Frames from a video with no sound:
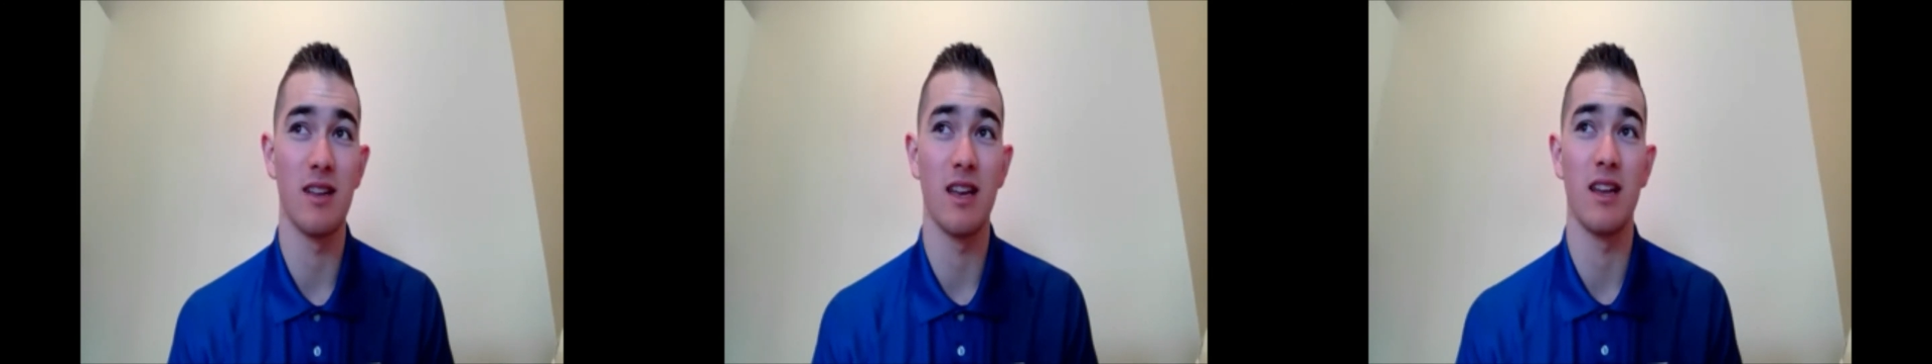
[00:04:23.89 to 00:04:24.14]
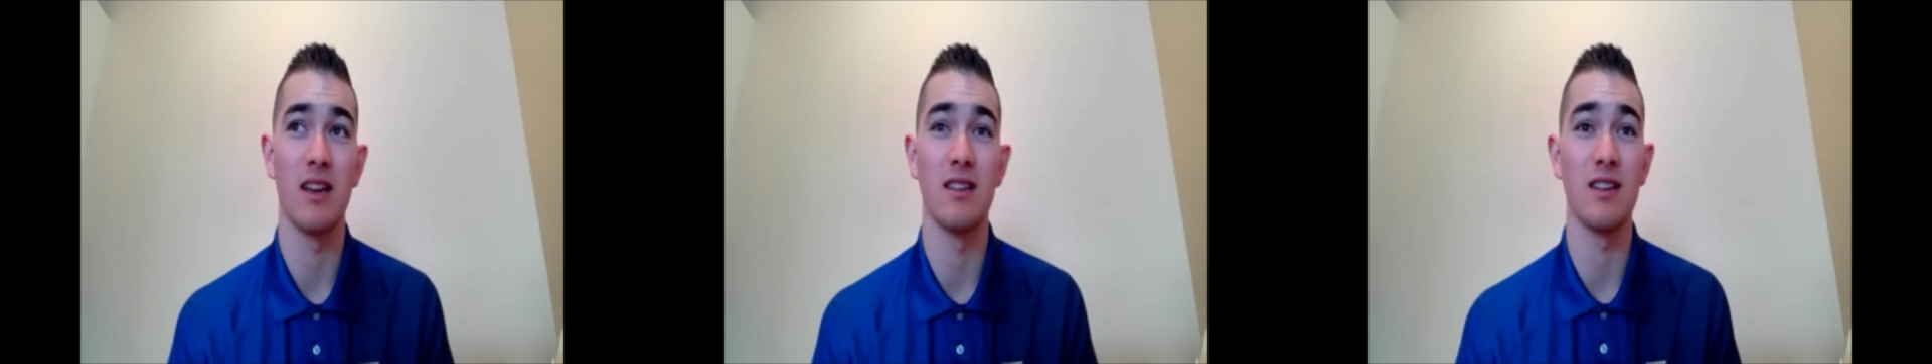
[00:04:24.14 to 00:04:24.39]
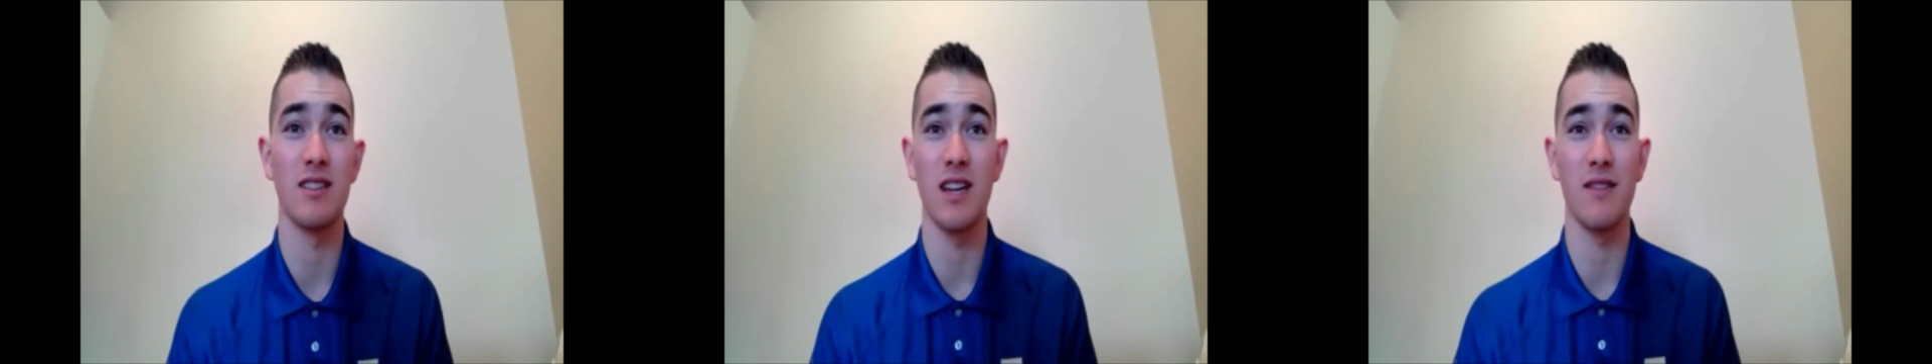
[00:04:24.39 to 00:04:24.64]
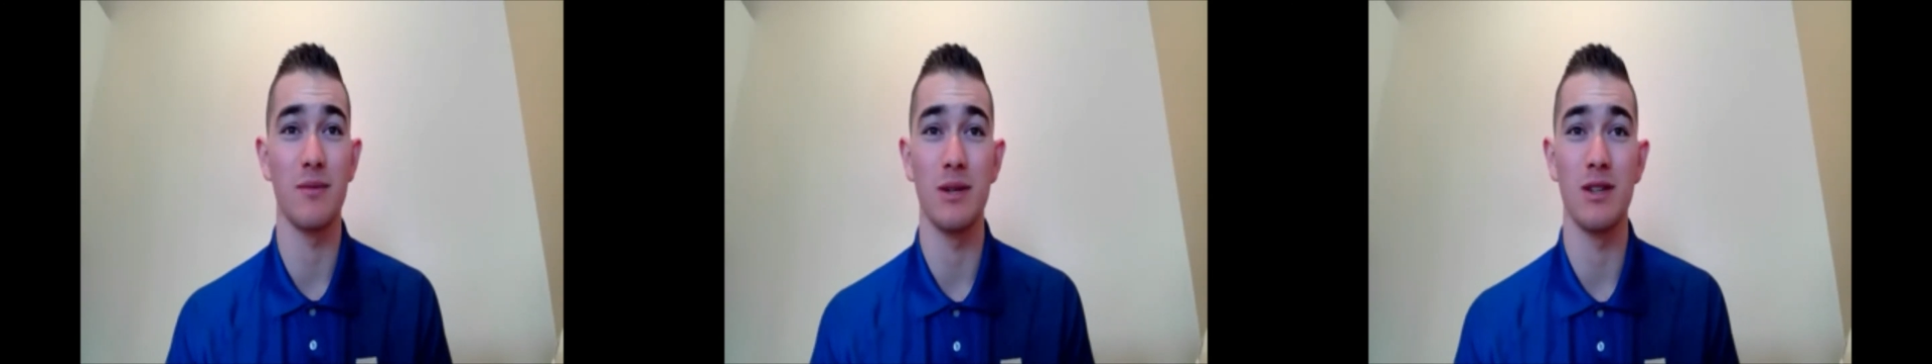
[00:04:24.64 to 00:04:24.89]
and it doesn't
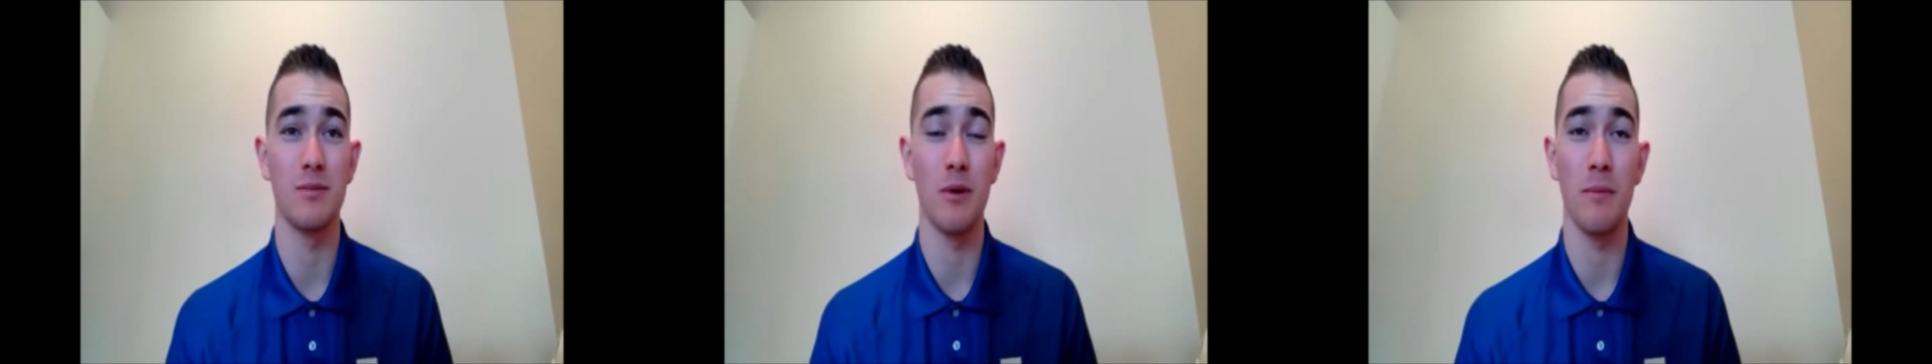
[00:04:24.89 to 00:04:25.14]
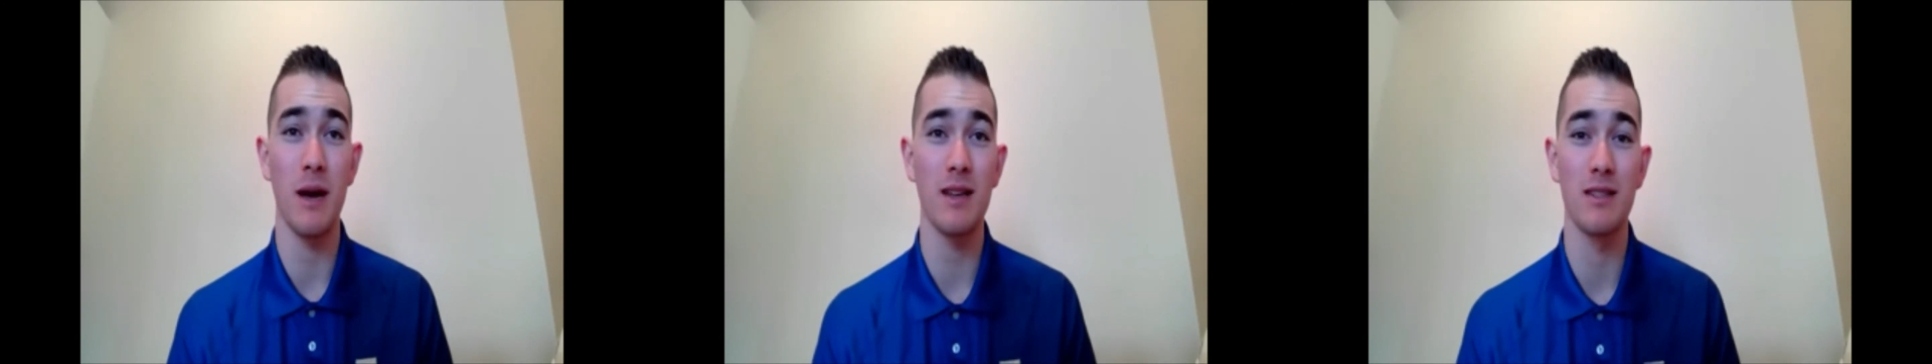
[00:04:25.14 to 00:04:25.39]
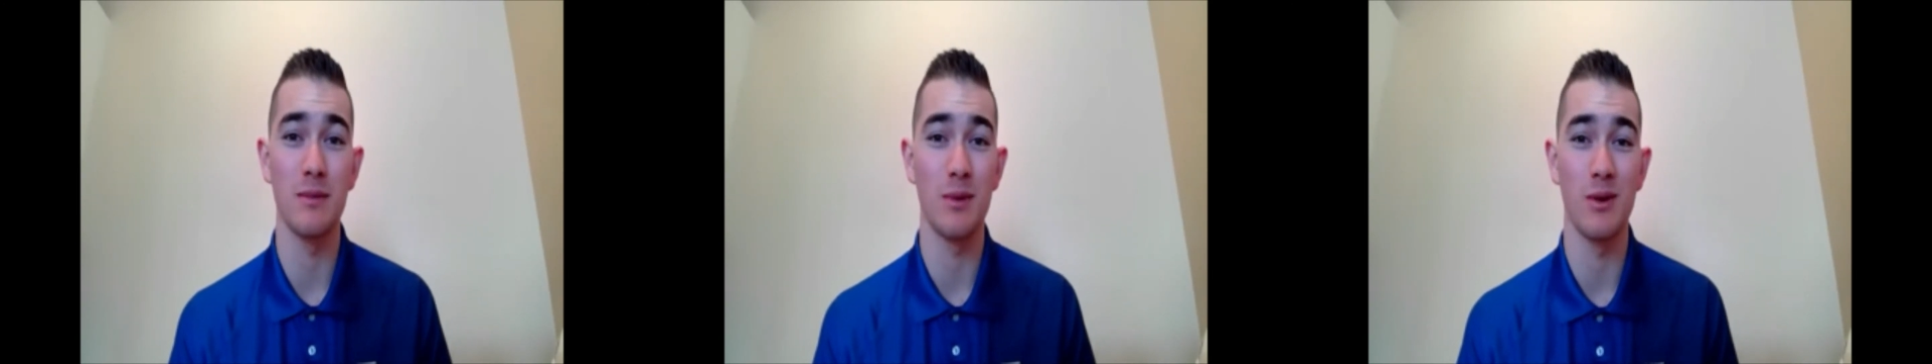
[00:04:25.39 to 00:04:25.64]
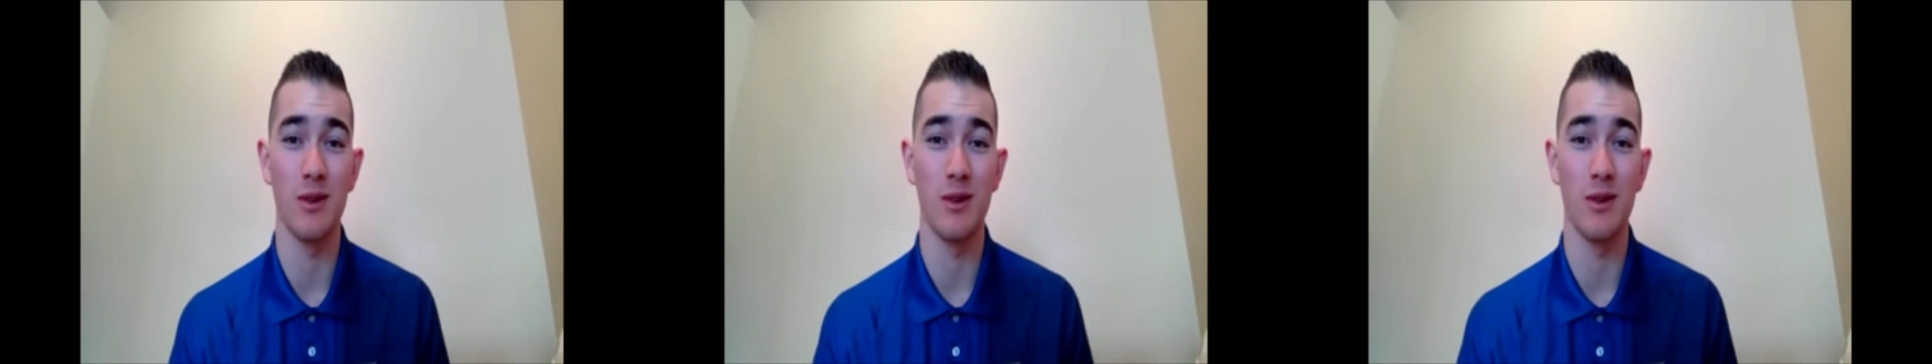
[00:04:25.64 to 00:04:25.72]
have to be just about basketball.